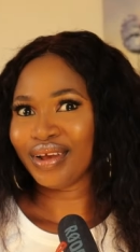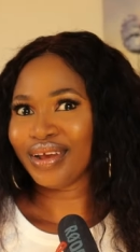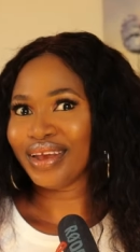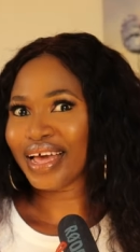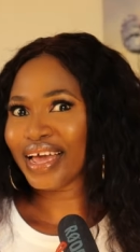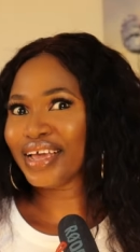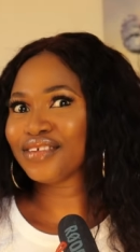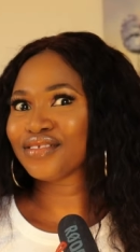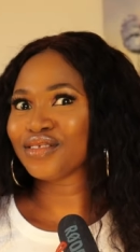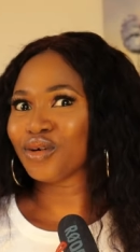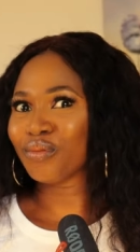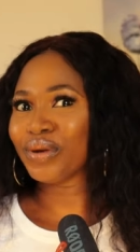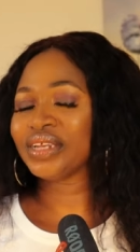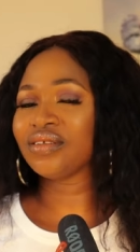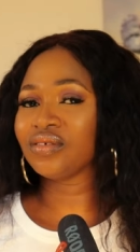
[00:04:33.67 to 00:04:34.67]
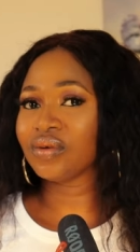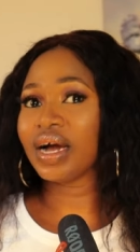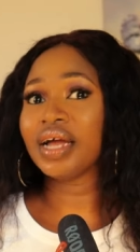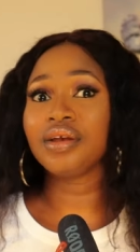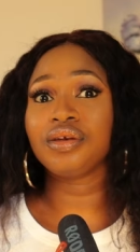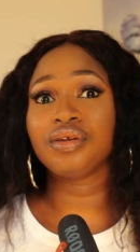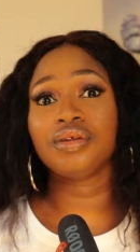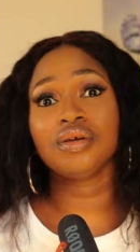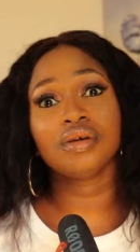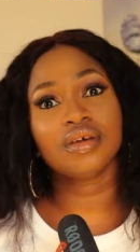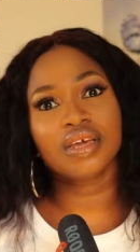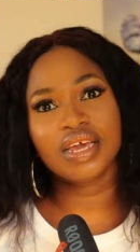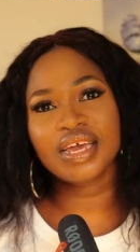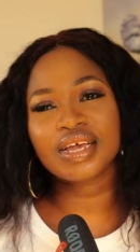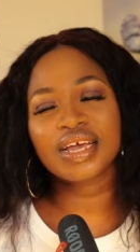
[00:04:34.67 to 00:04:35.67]
Lies number two, and
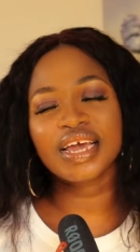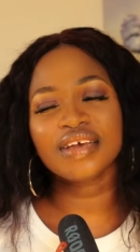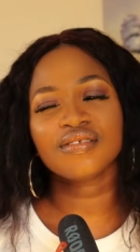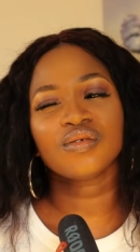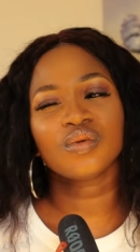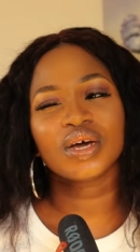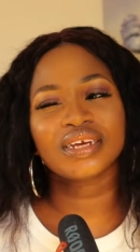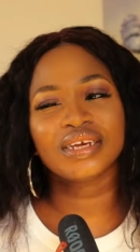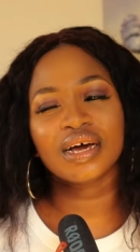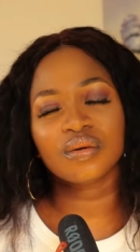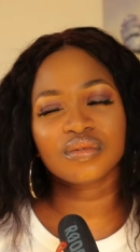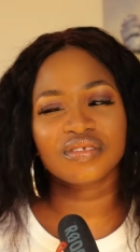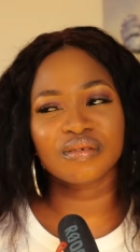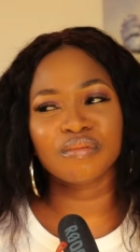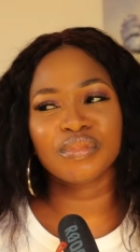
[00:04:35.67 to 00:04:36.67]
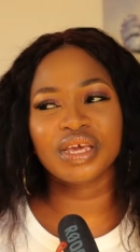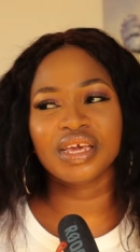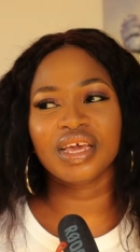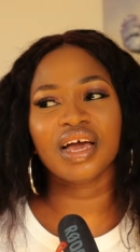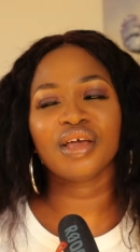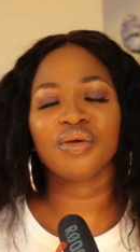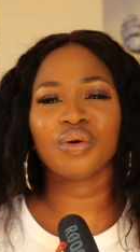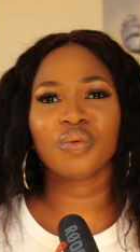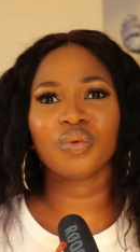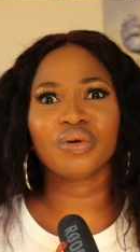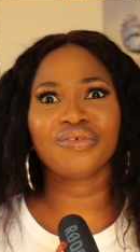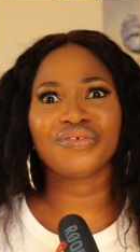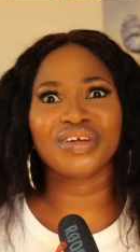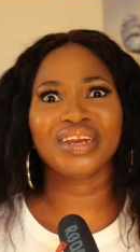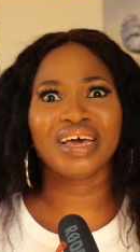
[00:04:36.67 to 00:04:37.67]
in case you are doubting me and you're
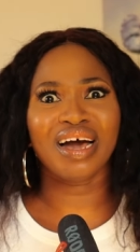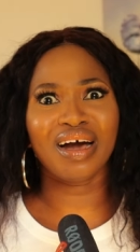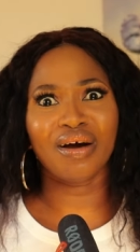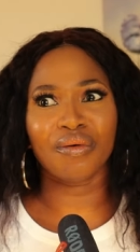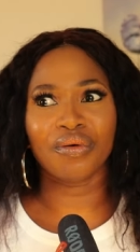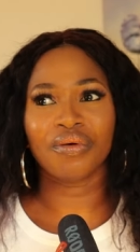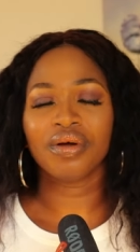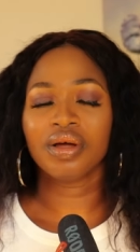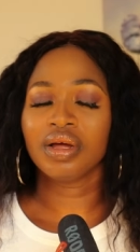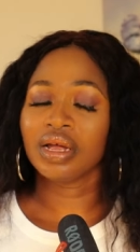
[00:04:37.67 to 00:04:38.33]
wondering how,